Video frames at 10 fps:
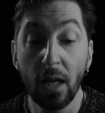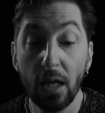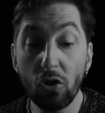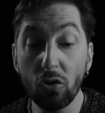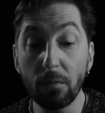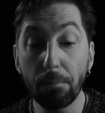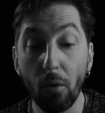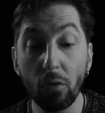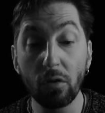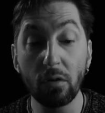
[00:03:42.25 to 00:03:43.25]
He should
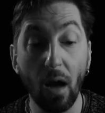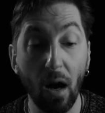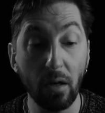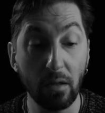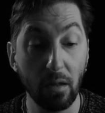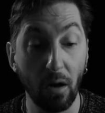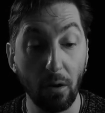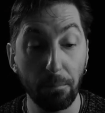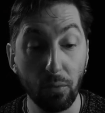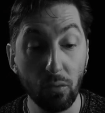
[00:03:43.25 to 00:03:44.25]
both dart the
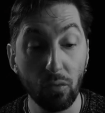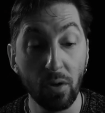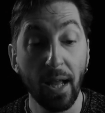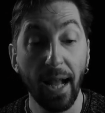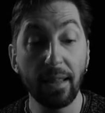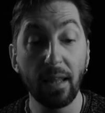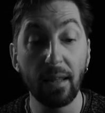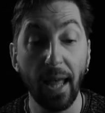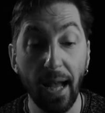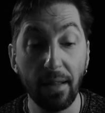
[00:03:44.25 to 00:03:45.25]
harpoon and the
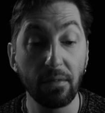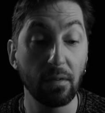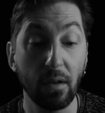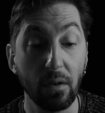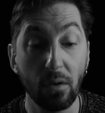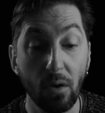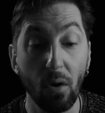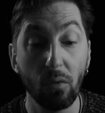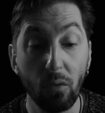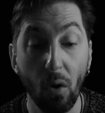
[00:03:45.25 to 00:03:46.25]
lance, and
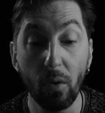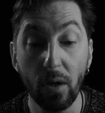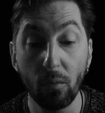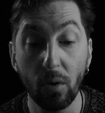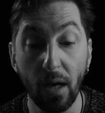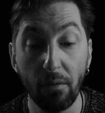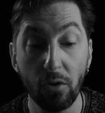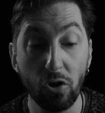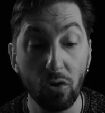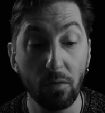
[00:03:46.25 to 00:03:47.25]
no rowing
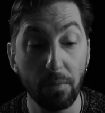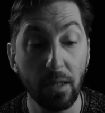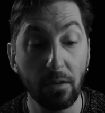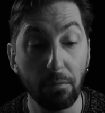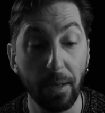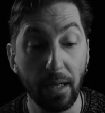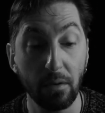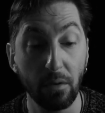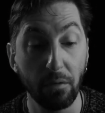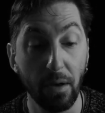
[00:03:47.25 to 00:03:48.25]
whatever should be
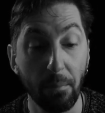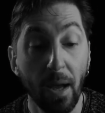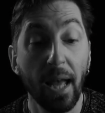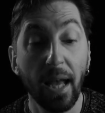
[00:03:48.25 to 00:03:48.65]
expected of him,